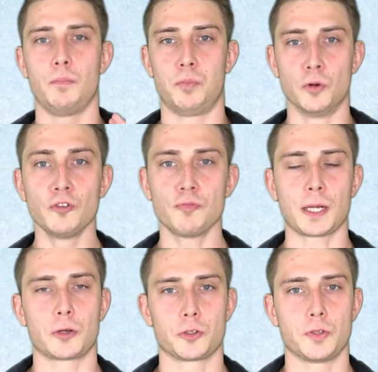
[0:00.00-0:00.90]
Proof by
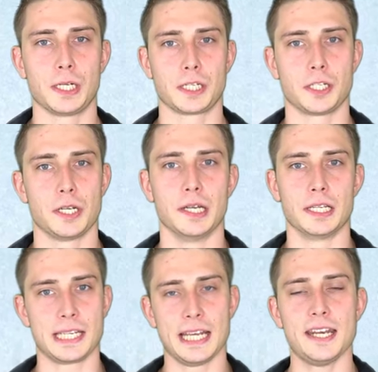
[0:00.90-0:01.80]
contradiction
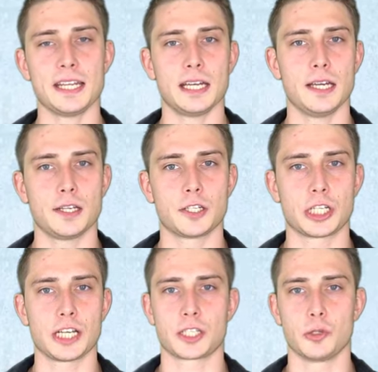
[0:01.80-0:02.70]
is yet again
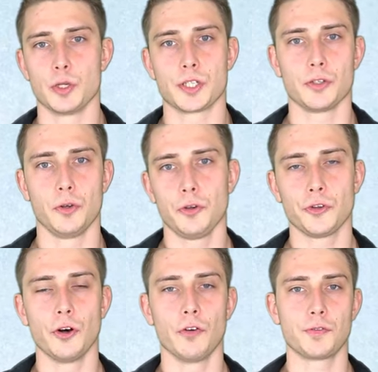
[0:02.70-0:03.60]
just a result
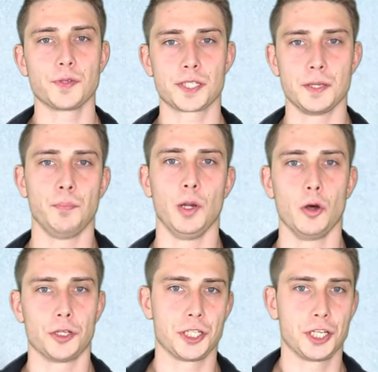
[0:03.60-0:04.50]
of simple
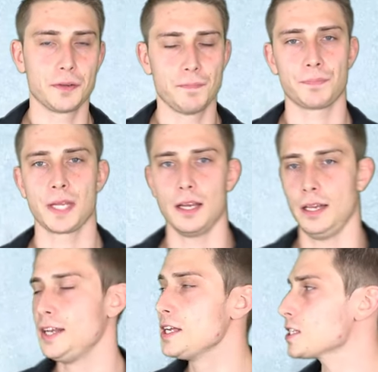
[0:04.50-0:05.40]
logic.
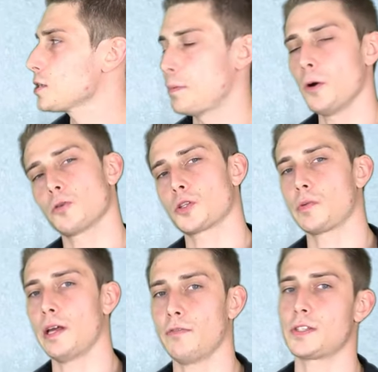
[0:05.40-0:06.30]
Let us suppose
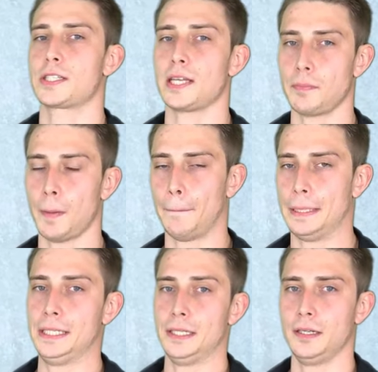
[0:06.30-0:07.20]
we have a statement
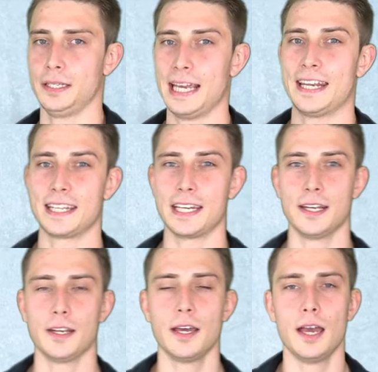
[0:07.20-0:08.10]
P yet
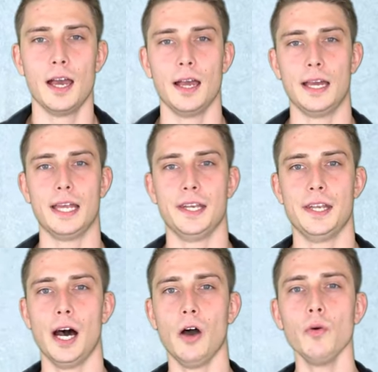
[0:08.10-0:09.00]
again. And
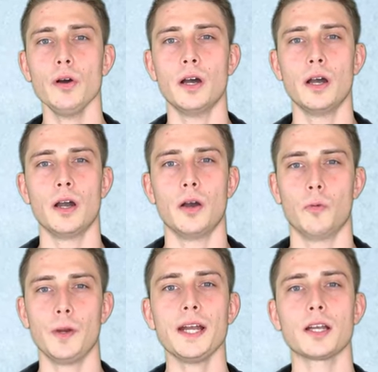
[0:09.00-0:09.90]
now
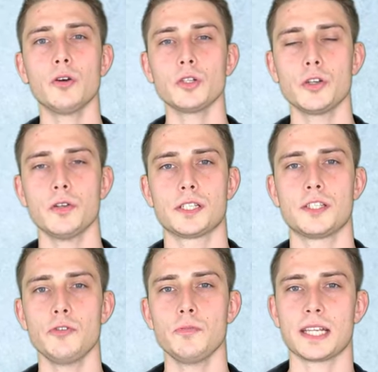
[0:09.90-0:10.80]
we are going to
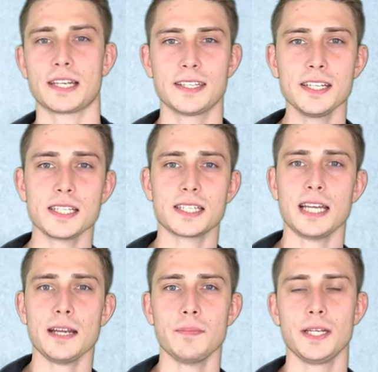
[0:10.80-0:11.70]
assume that this
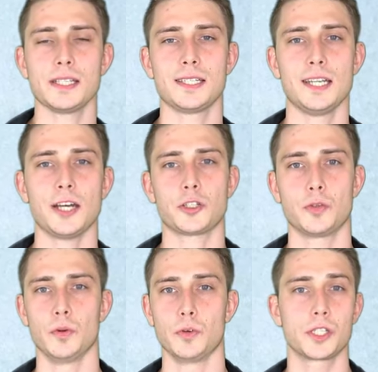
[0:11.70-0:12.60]
statement is not
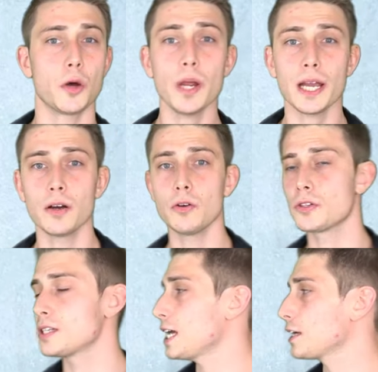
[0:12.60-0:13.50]
true. So we are going
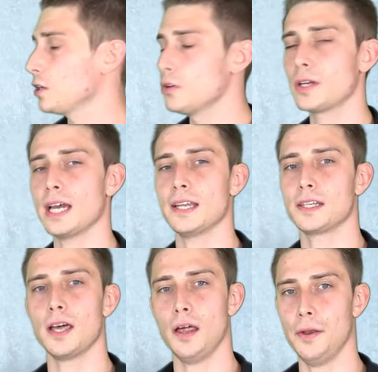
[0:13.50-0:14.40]
to take a look at
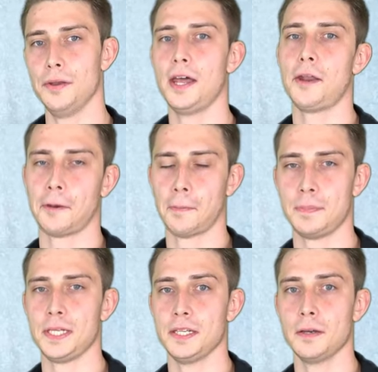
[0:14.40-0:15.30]
not
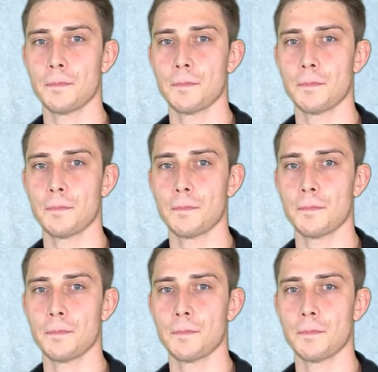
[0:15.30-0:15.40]
P.